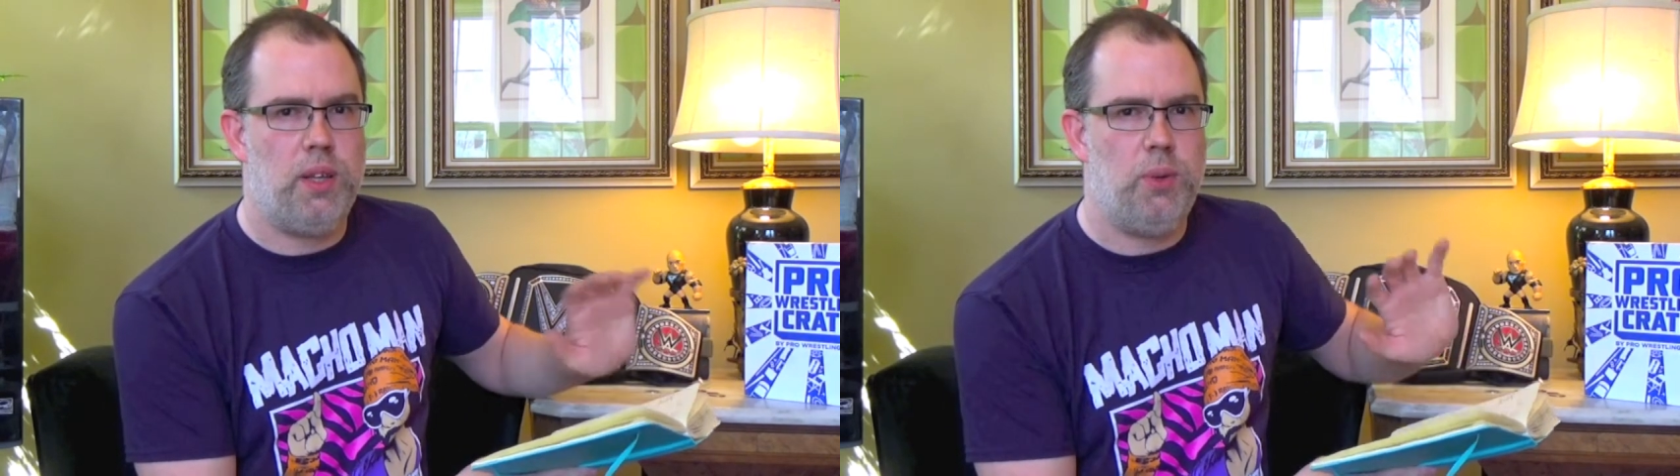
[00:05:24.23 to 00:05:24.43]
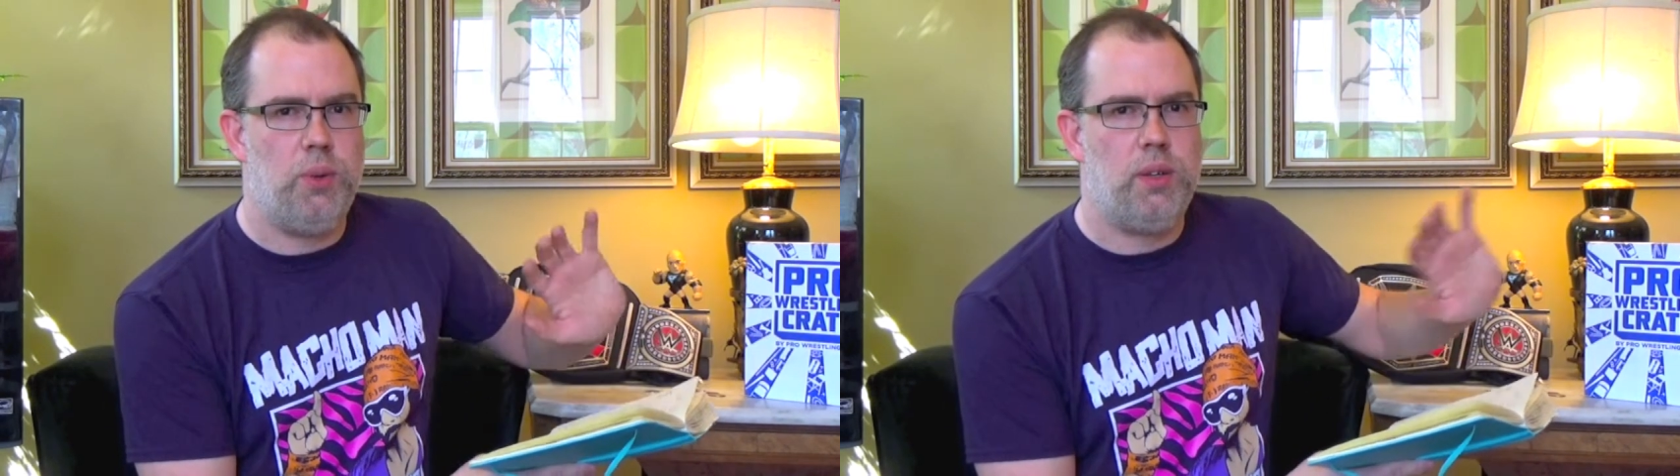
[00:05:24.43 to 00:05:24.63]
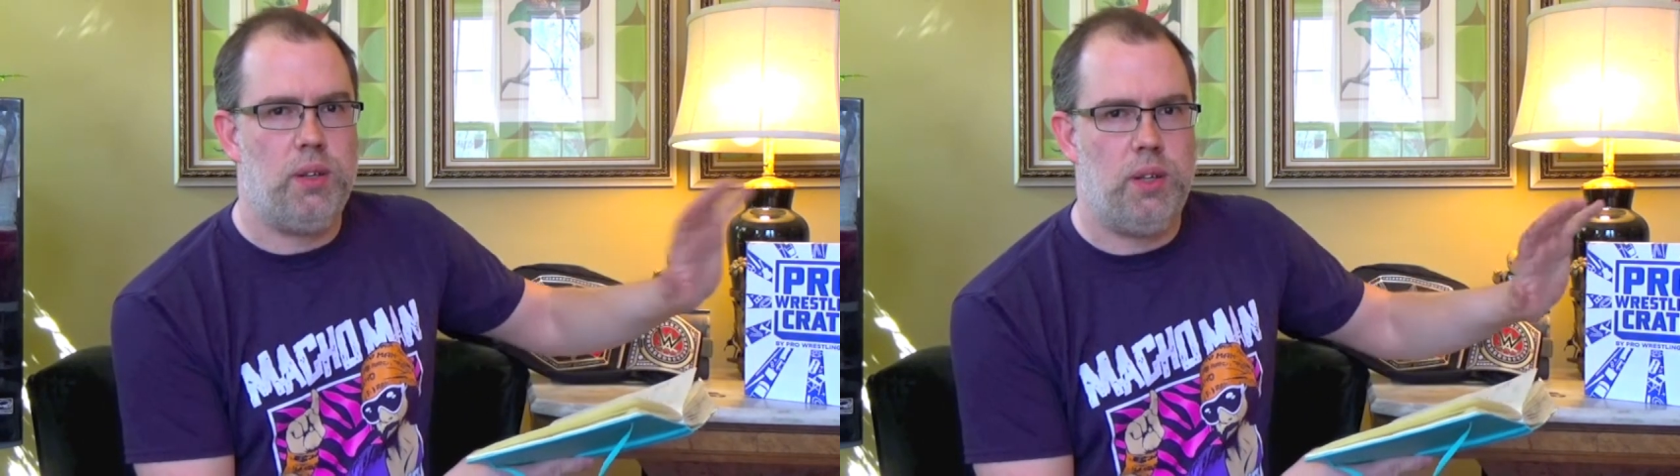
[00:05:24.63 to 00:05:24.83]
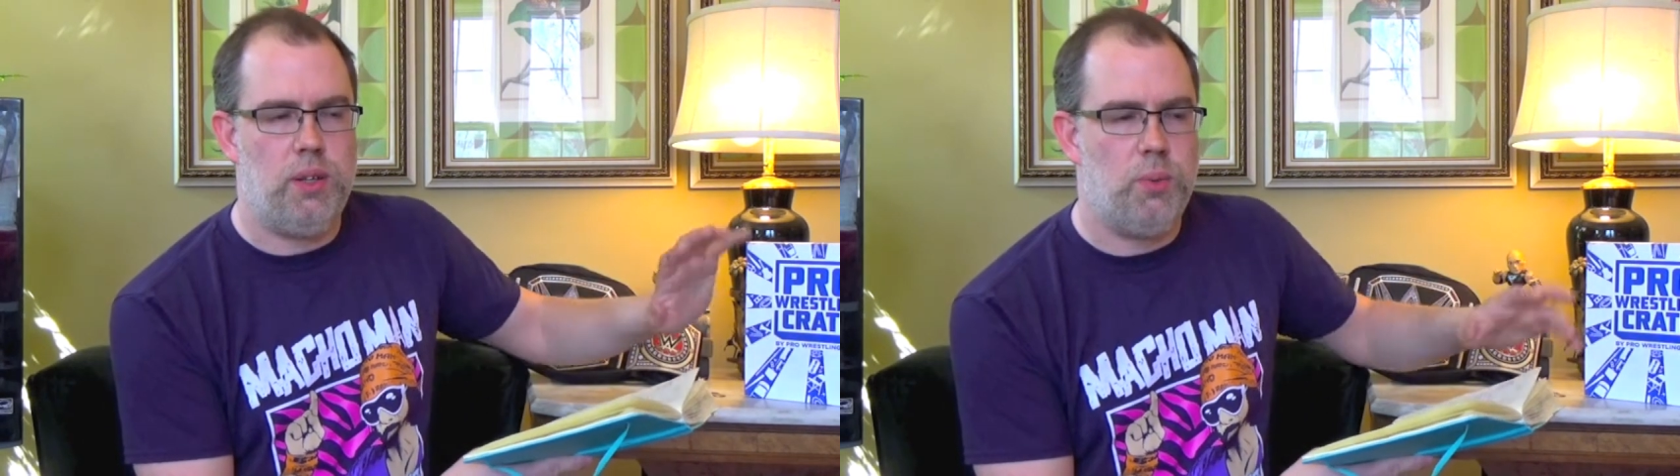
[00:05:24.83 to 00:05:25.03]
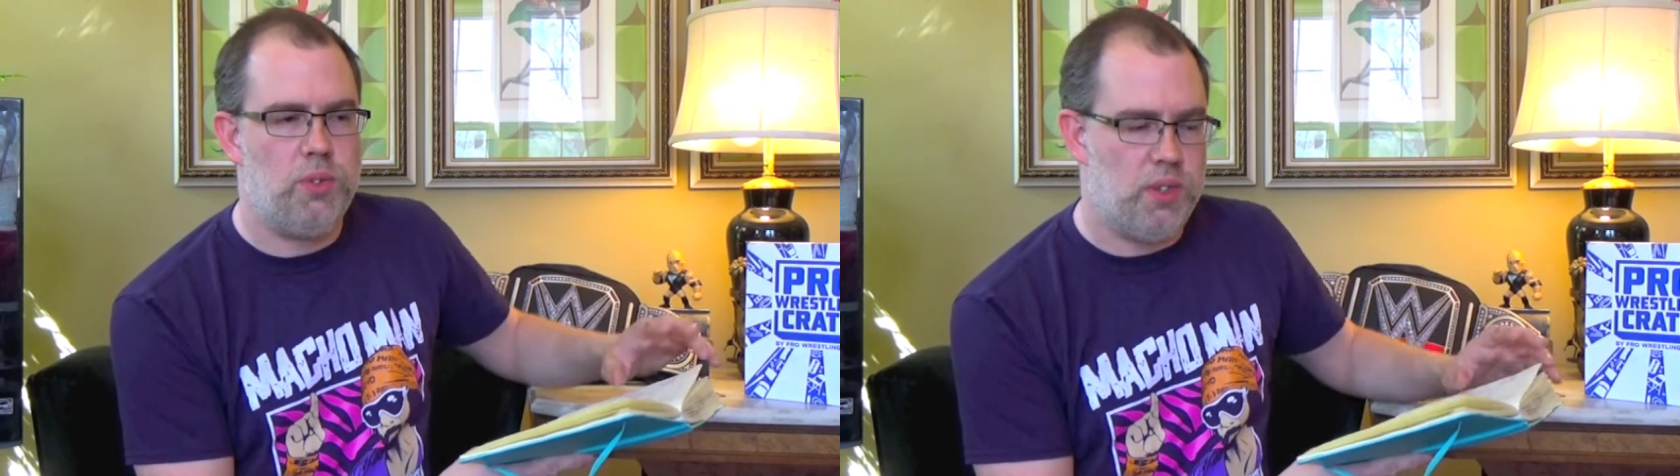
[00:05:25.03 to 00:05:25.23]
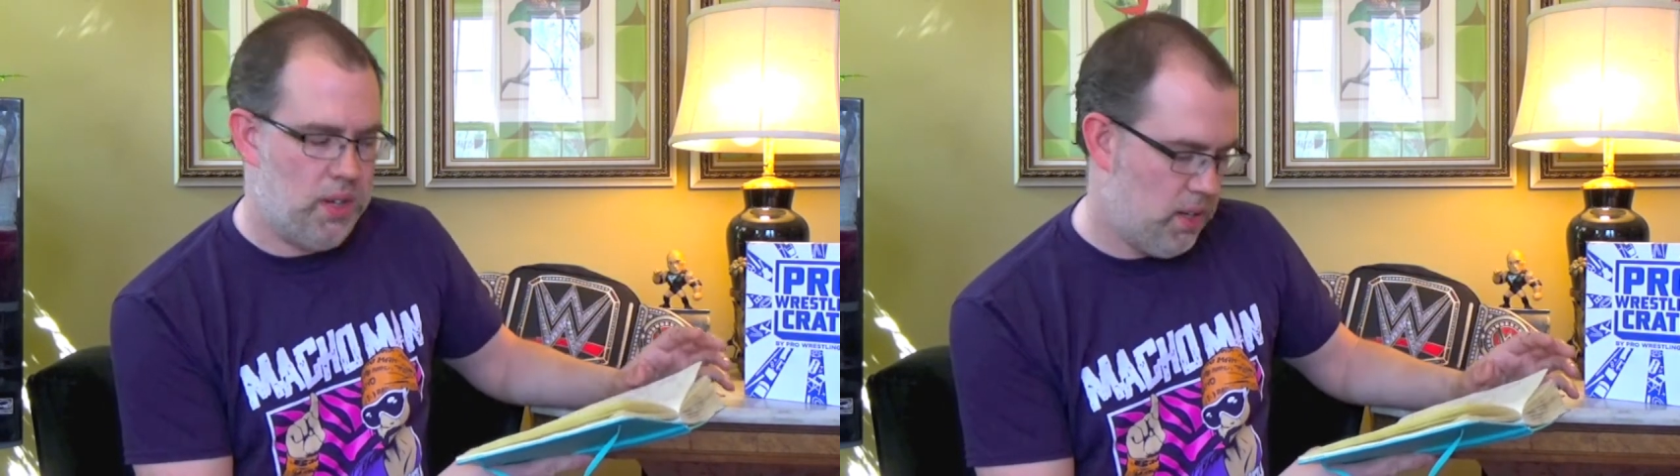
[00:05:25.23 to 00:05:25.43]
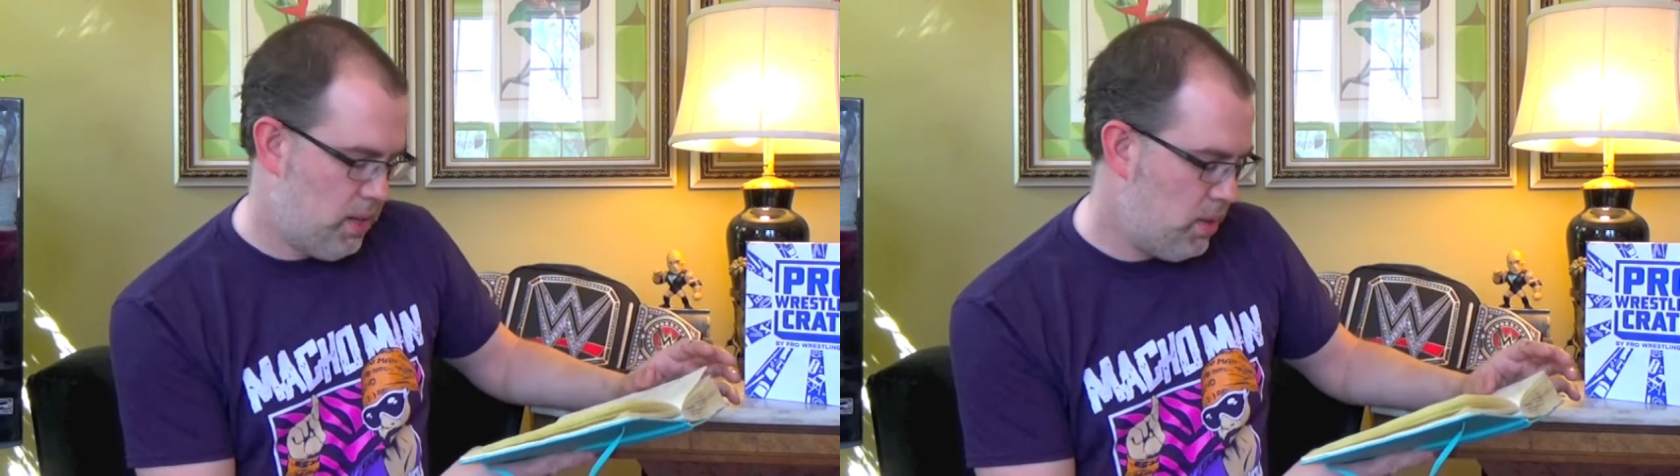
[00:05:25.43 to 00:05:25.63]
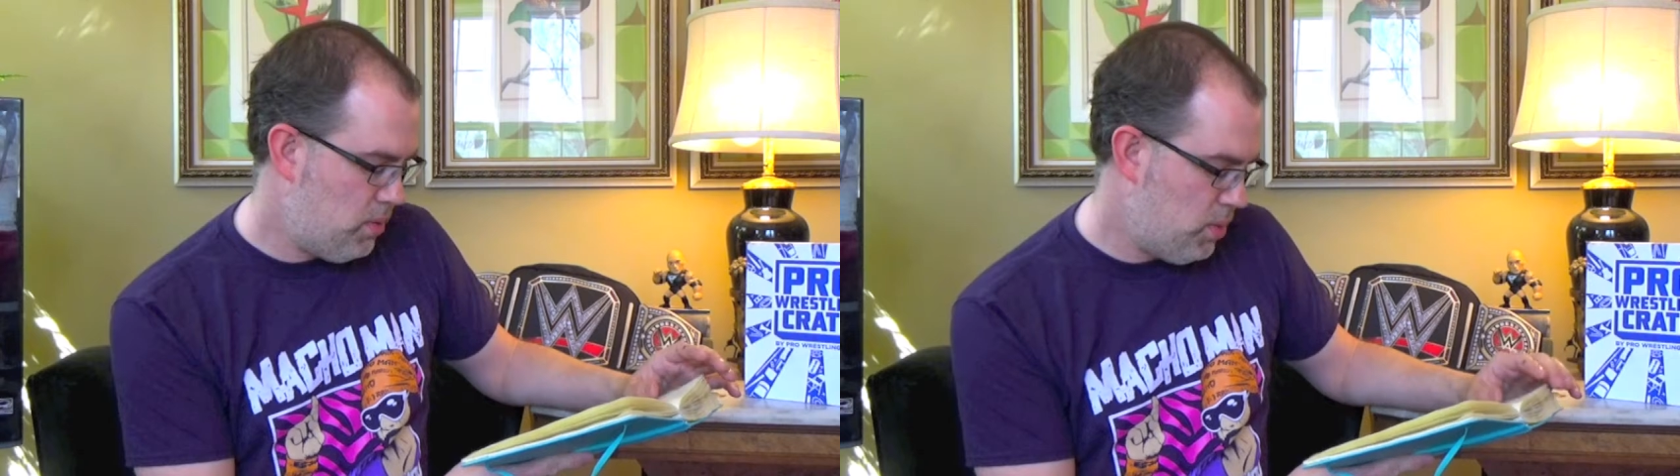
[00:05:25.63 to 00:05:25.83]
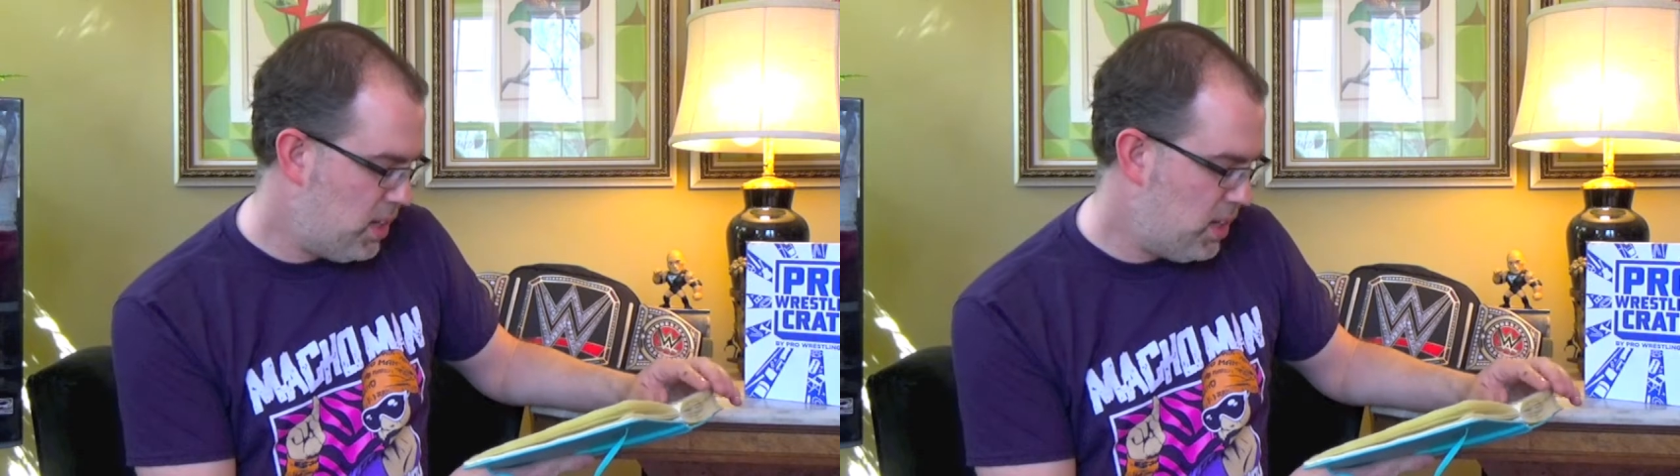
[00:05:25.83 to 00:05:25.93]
He was at